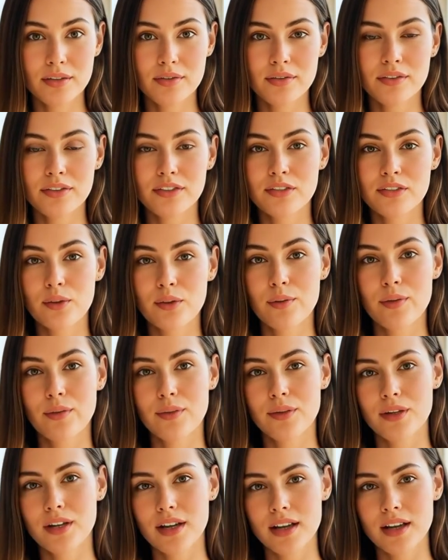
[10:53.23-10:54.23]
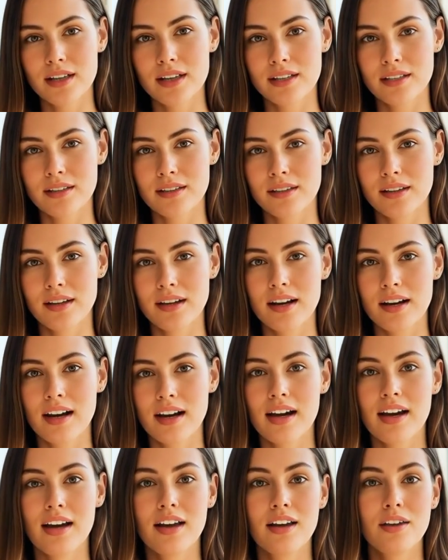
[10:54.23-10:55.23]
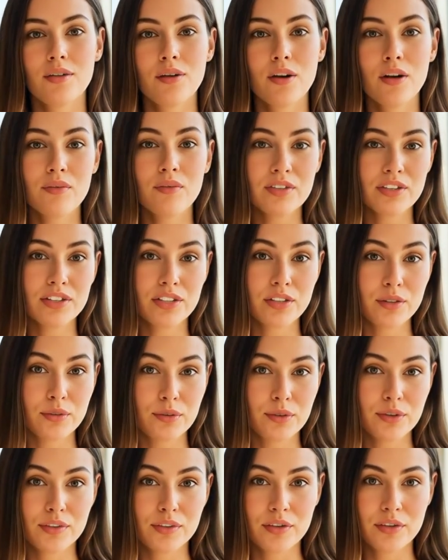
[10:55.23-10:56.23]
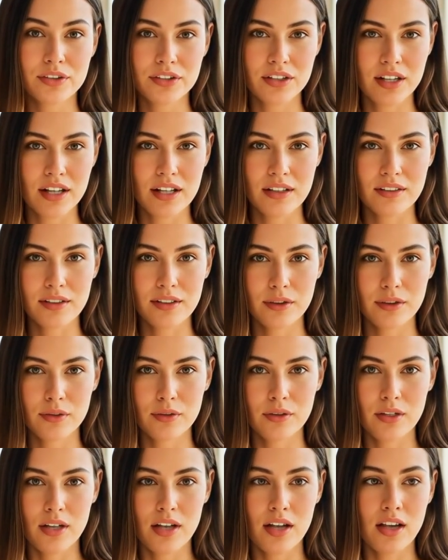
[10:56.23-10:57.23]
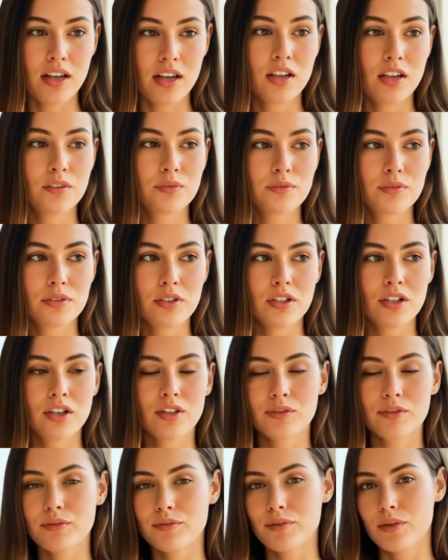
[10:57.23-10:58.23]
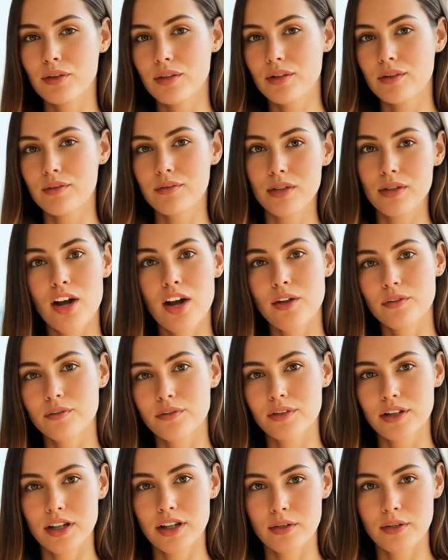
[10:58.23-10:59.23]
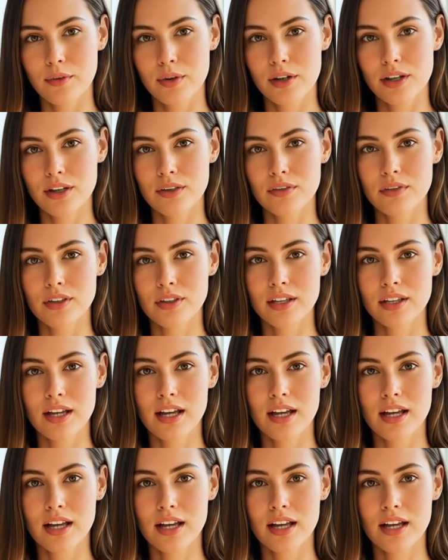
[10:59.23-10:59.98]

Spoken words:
As my belly grew, so did my skills. Customers began asking for my cinnamon rolls specifically.